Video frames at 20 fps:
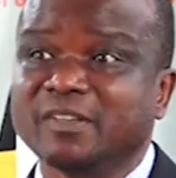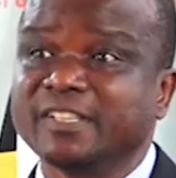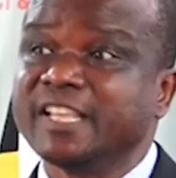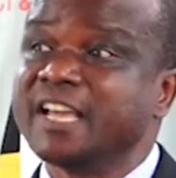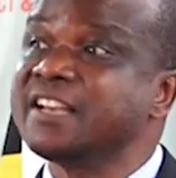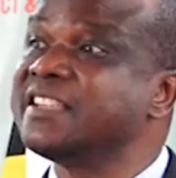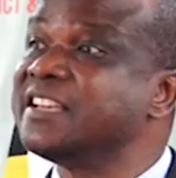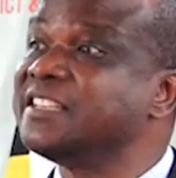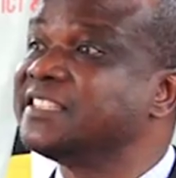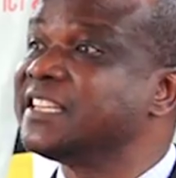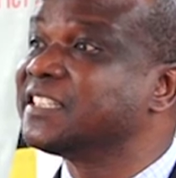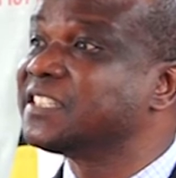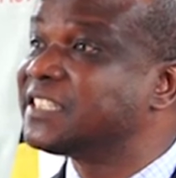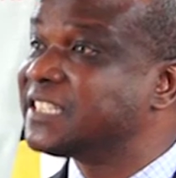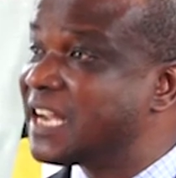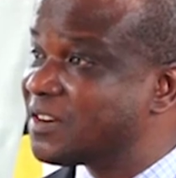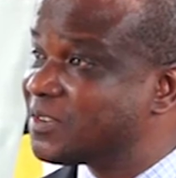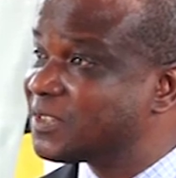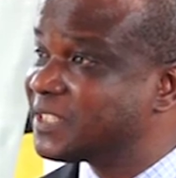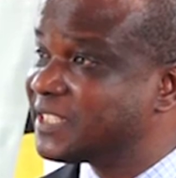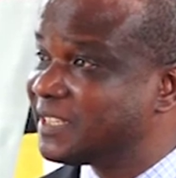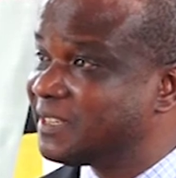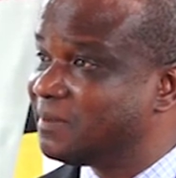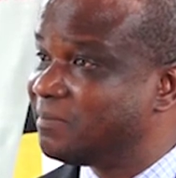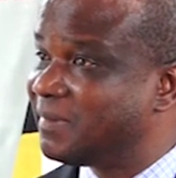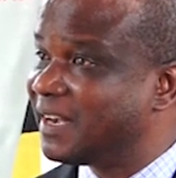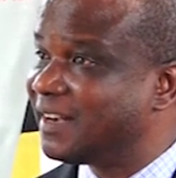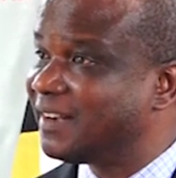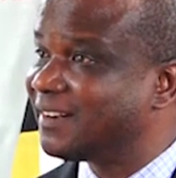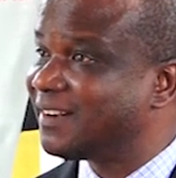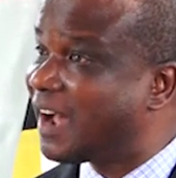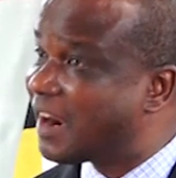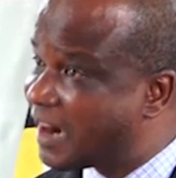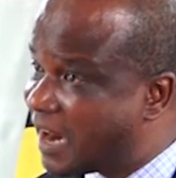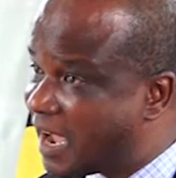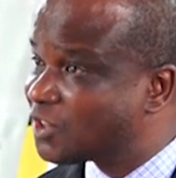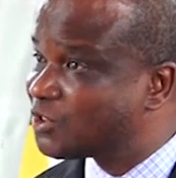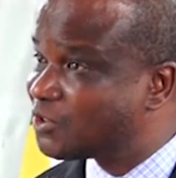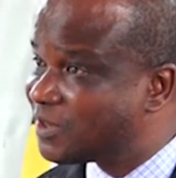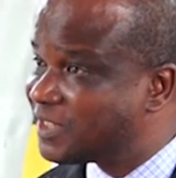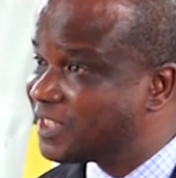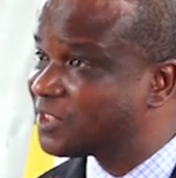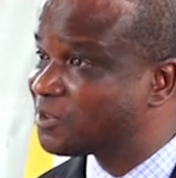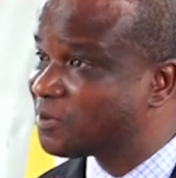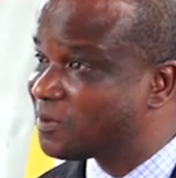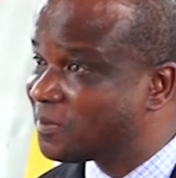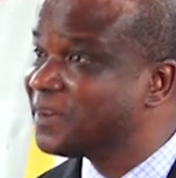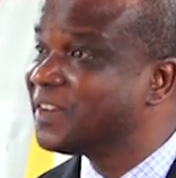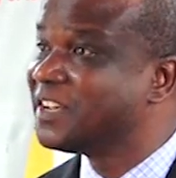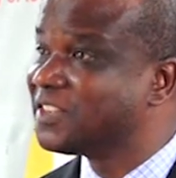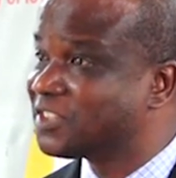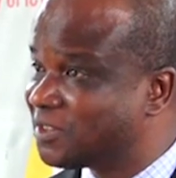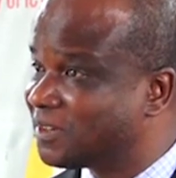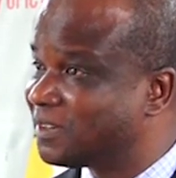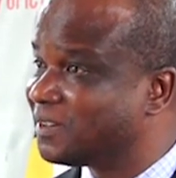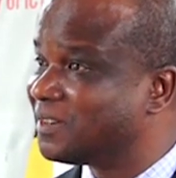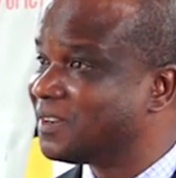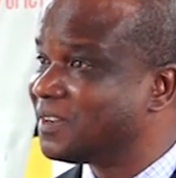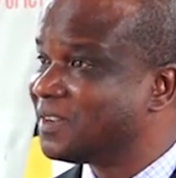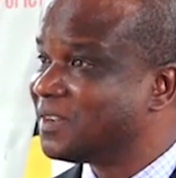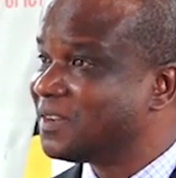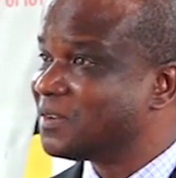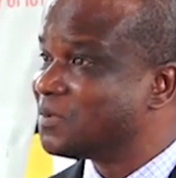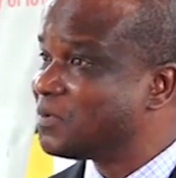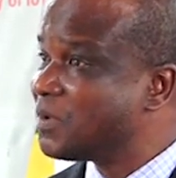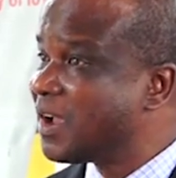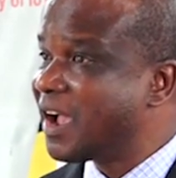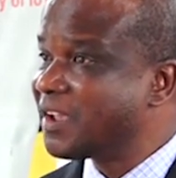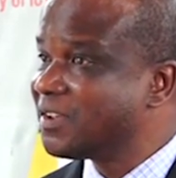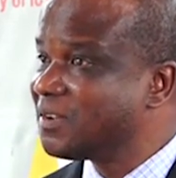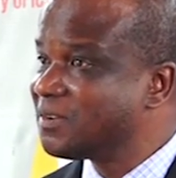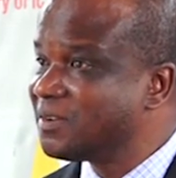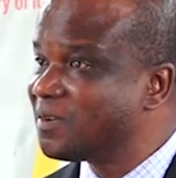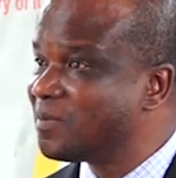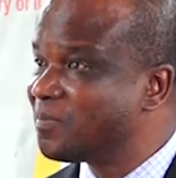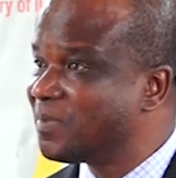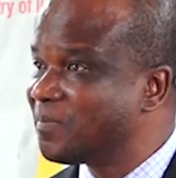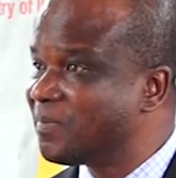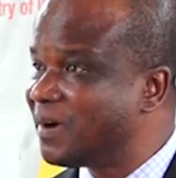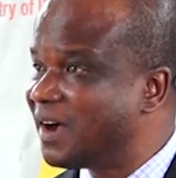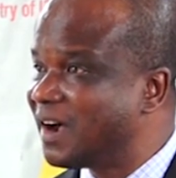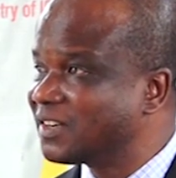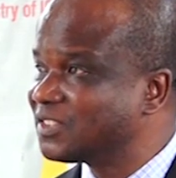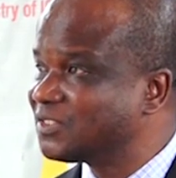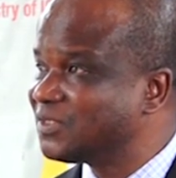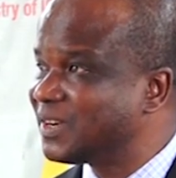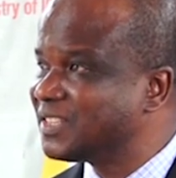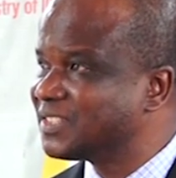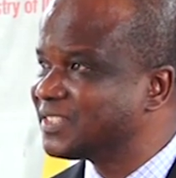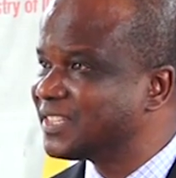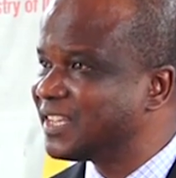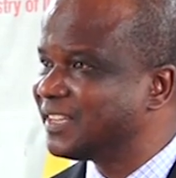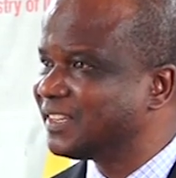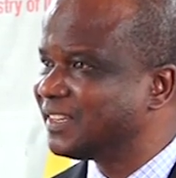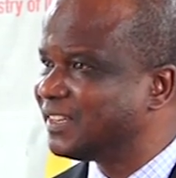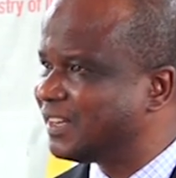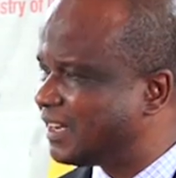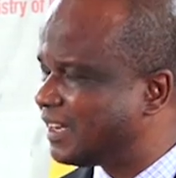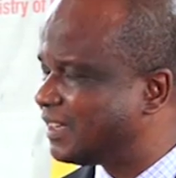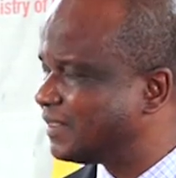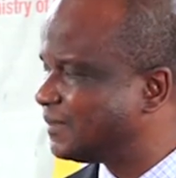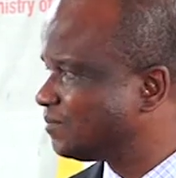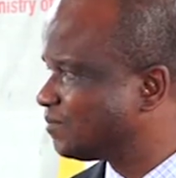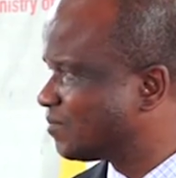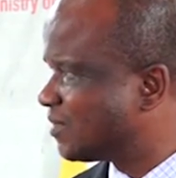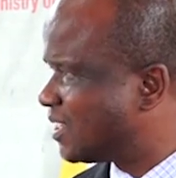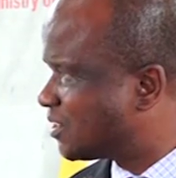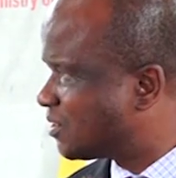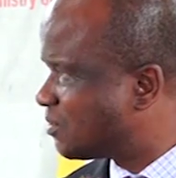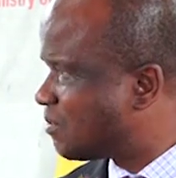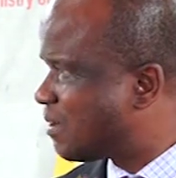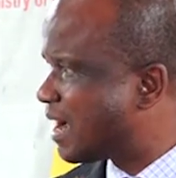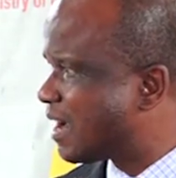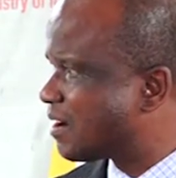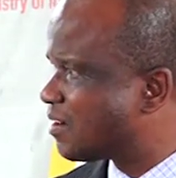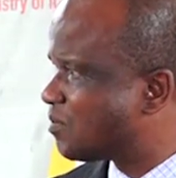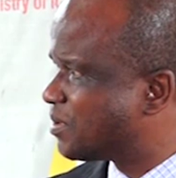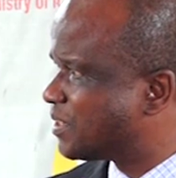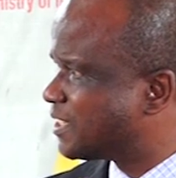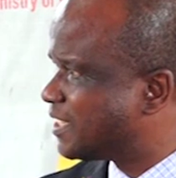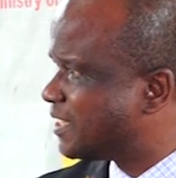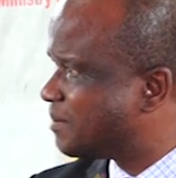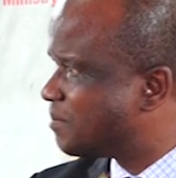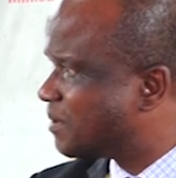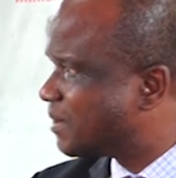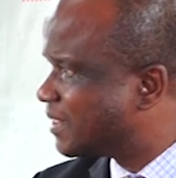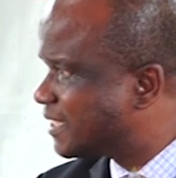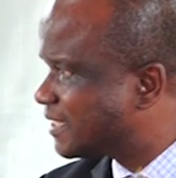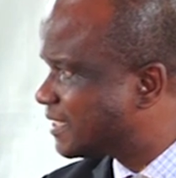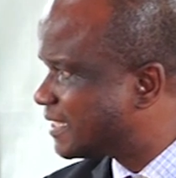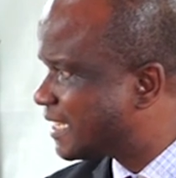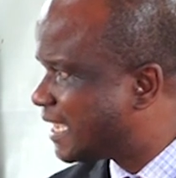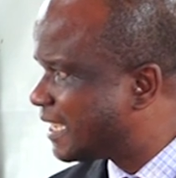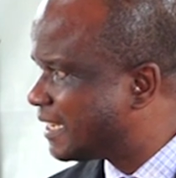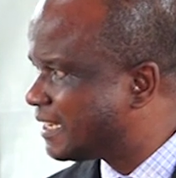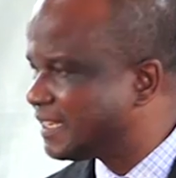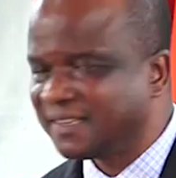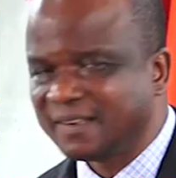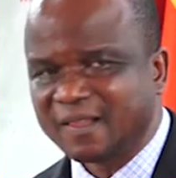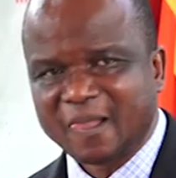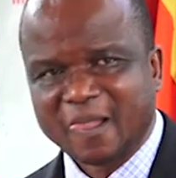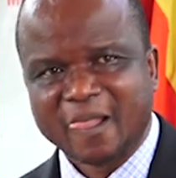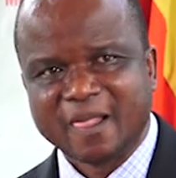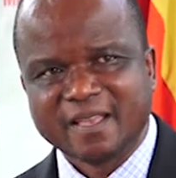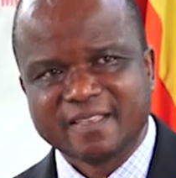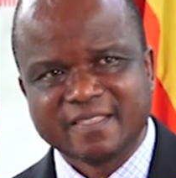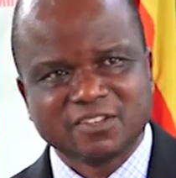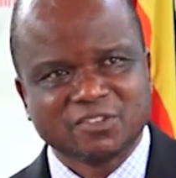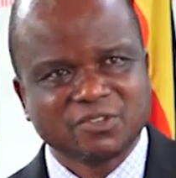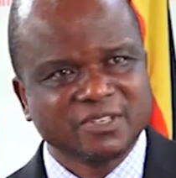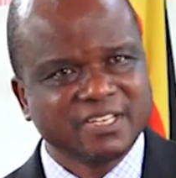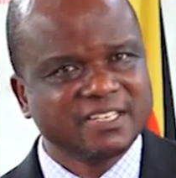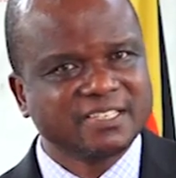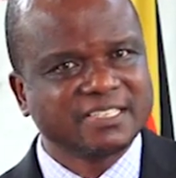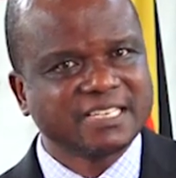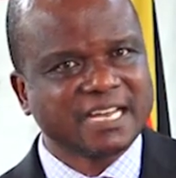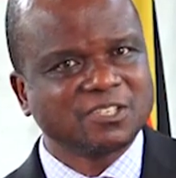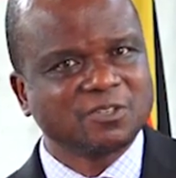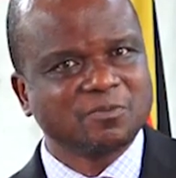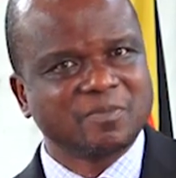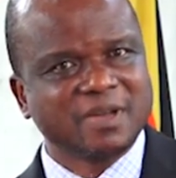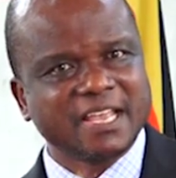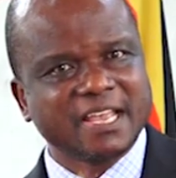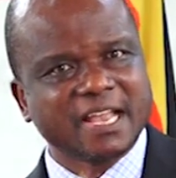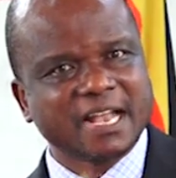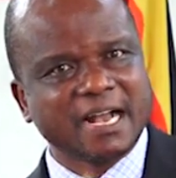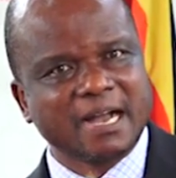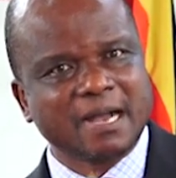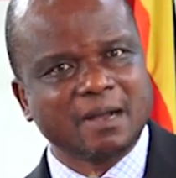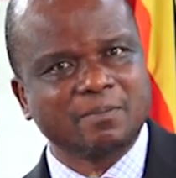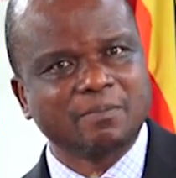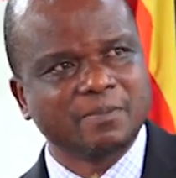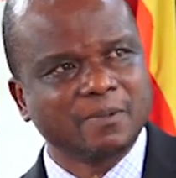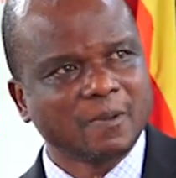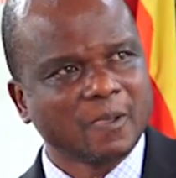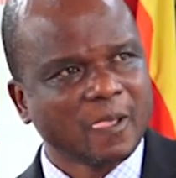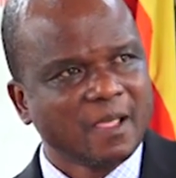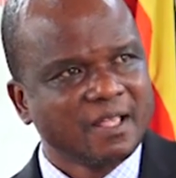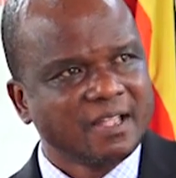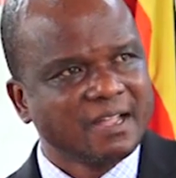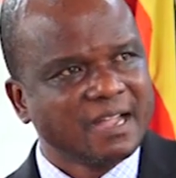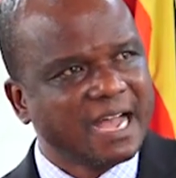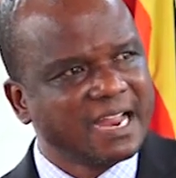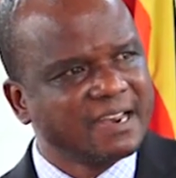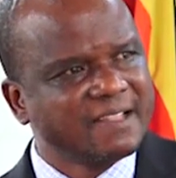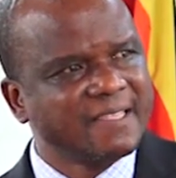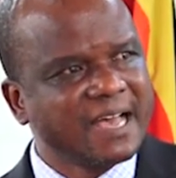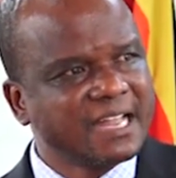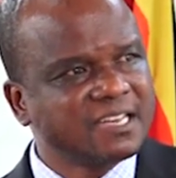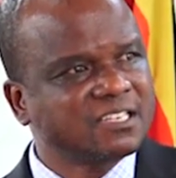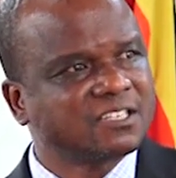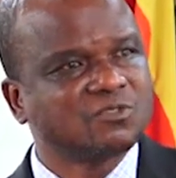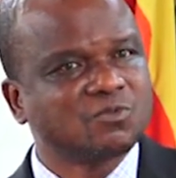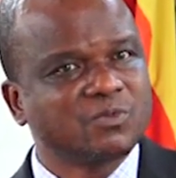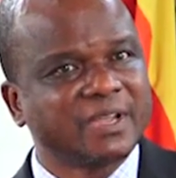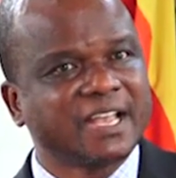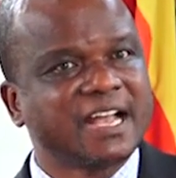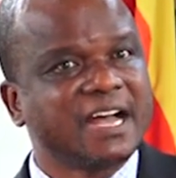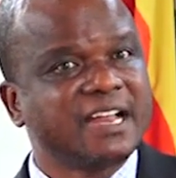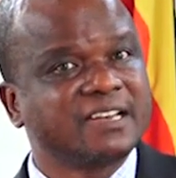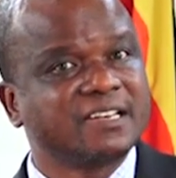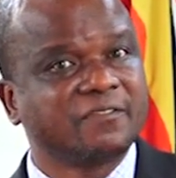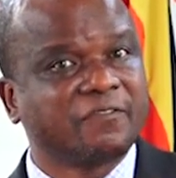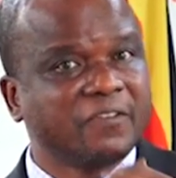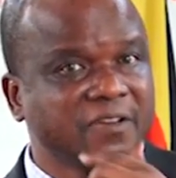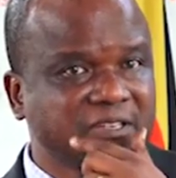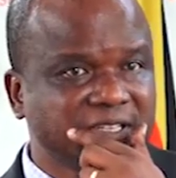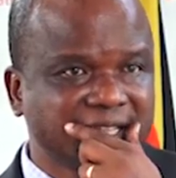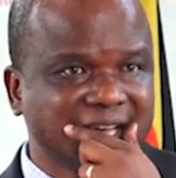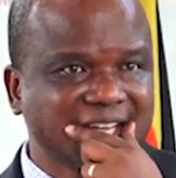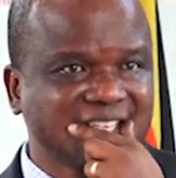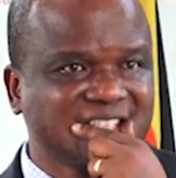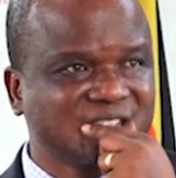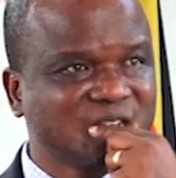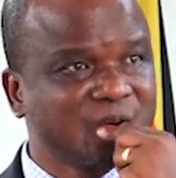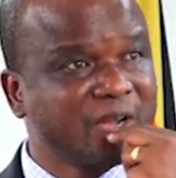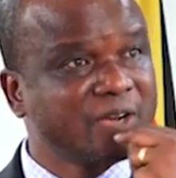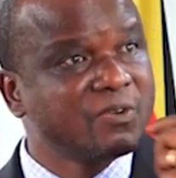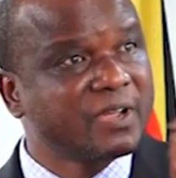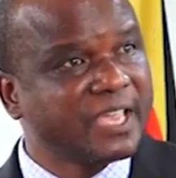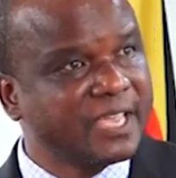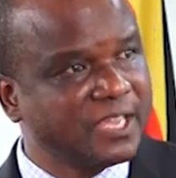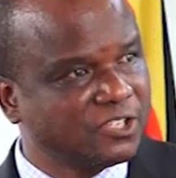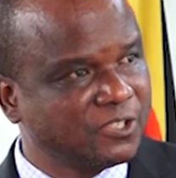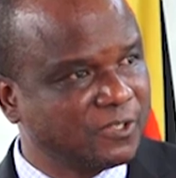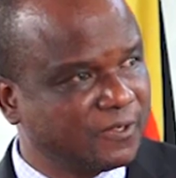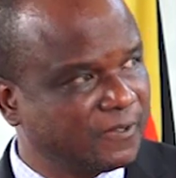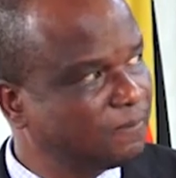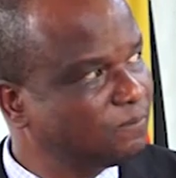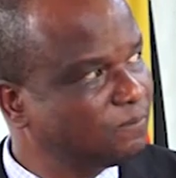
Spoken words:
Then there's external stigma and actual discrimination, where, you know, people are actually saying, this one, put them on the side, they shouldn't touch my cup. And that, we can defeat that through education.